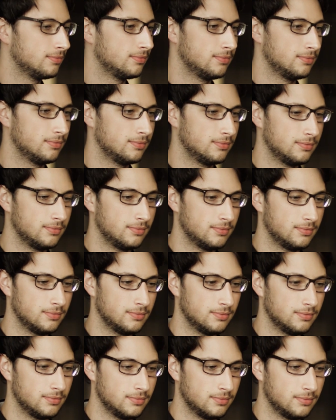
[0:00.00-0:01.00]

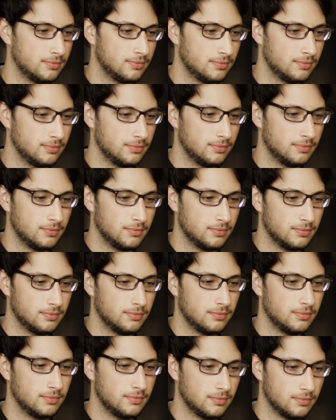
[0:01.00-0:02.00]

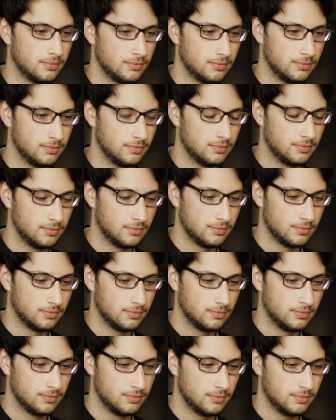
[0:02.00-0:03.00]

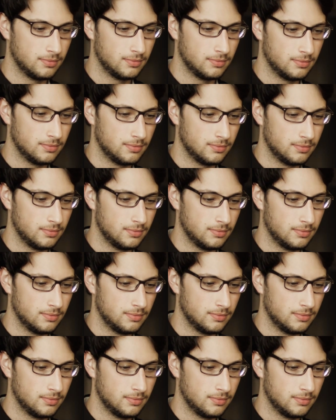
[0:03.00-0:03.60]
No words are spoken by the person on screen.